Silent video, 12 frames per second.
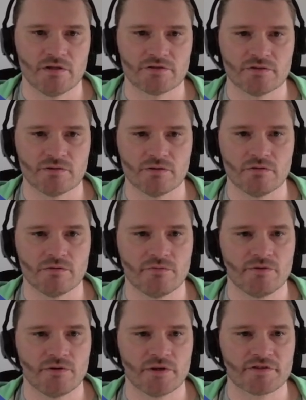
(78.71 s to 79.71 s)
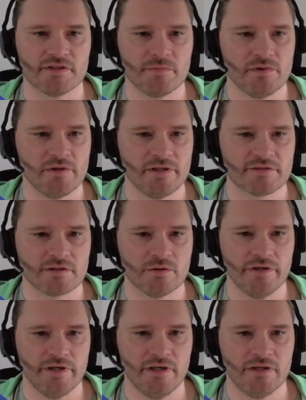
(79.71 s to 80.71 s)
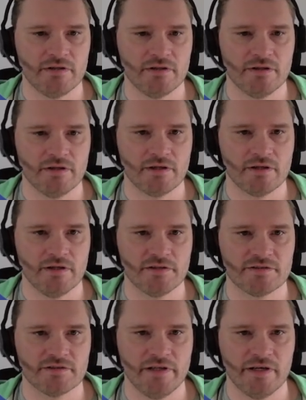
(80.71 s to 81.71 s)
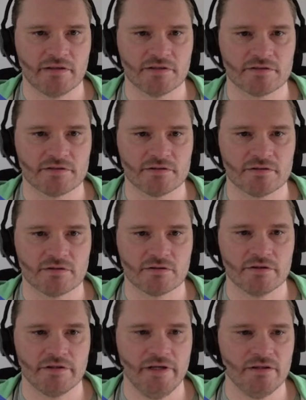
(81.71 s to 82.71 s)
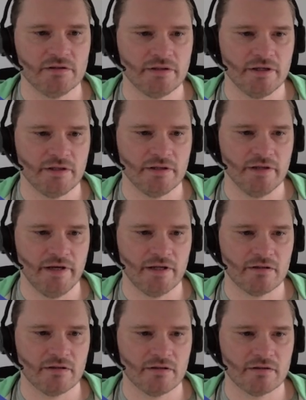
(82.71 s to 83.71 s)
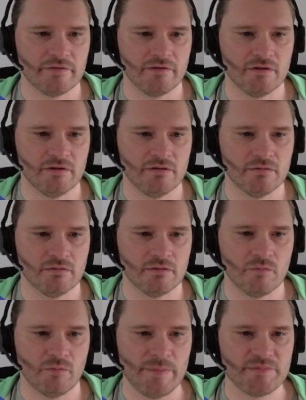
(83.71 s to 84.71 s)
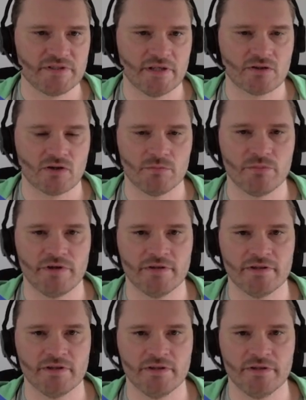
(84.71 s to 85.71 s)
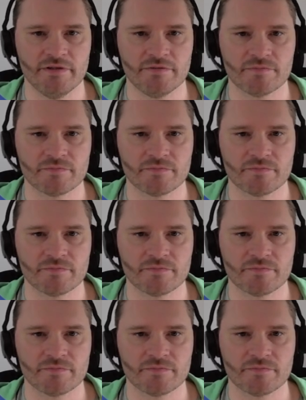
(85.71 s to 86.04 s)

So for example, let's go ahead, select this container and add the new website component in here.